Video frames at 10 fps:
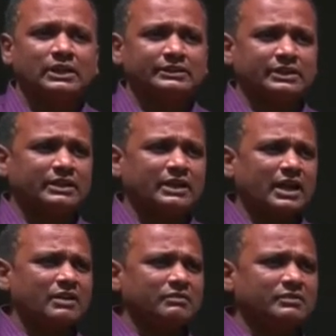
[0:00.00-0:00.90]
The
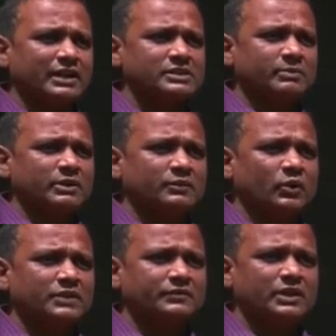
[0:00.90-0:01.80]
drive transmit
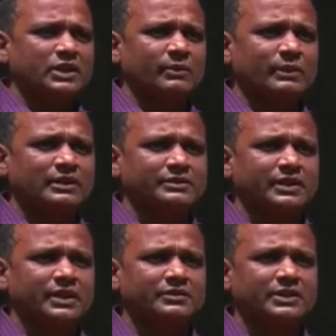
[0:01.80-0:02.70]
45 kilowatt at
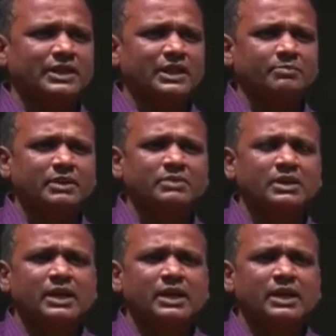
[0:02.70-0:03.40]
330 rpm.